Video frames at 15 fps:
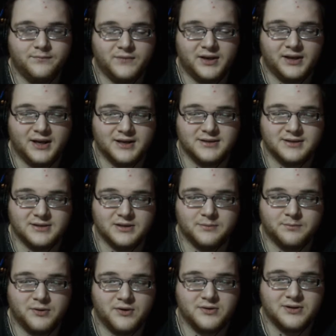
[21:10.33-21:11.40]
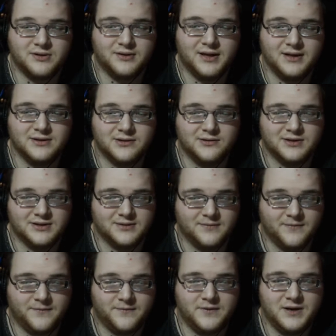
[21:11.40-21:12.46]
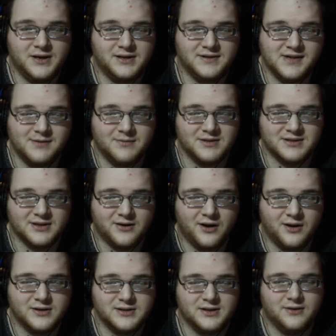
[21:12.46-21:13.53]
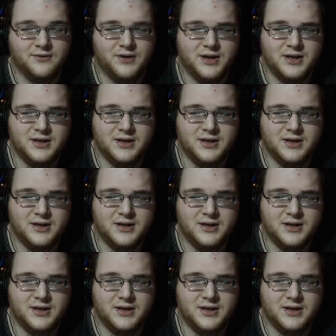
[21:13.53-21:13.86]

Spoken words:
I guess it's a personal exorcism, freeing demons that haunt you.